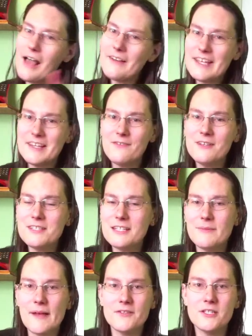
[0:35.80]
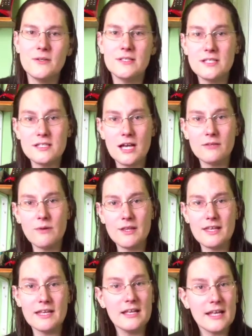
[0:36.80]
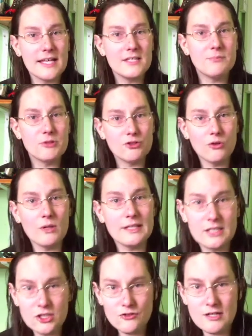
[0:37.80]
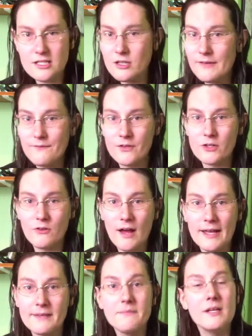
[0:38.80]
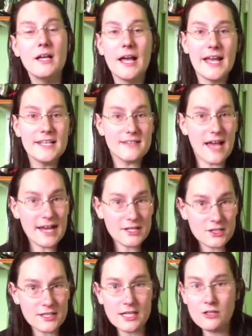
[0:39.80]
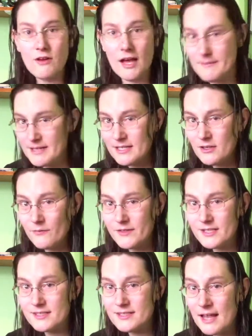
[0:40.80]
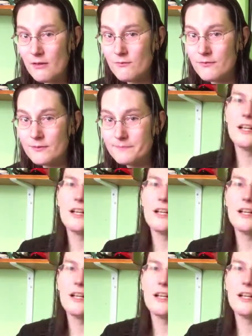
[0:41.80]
Okay, the first thing we have to do is decide whether his patrolling the streets looking for crime is actually a crime in and of itself.